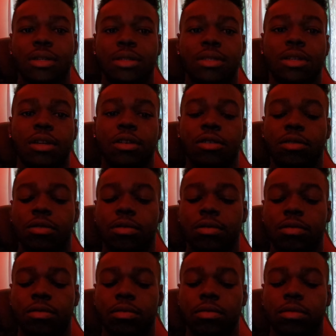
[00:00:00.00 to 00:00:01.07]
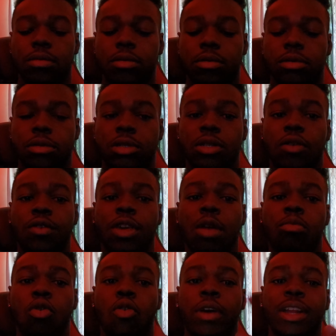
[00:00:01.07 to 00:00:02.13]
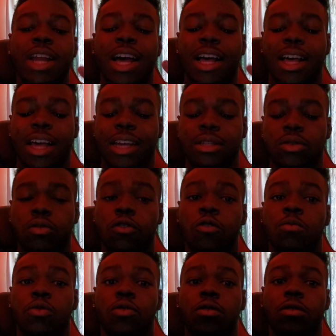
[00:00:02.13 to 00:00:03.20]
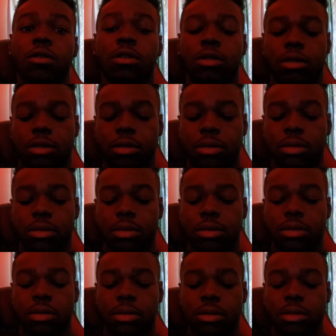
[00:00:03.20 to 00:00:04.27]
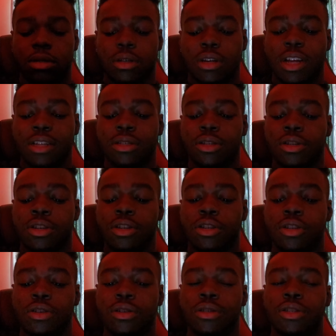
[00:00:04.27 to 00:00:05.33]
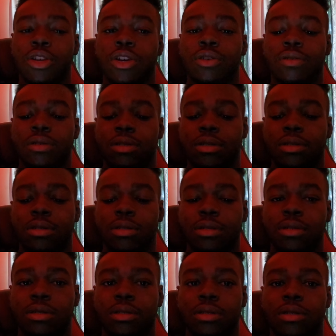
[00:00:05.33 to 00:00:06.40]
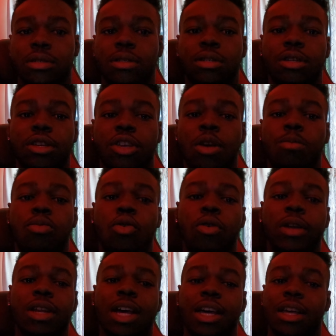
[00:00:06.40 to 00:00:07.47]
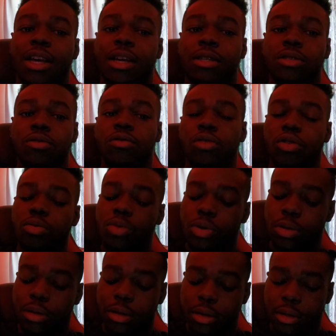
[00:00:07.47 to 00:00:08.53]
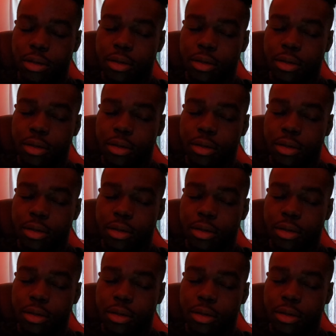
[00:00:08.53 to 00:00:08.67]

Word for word: so so your boy not in high school no more that's good news though your boy not in high school no more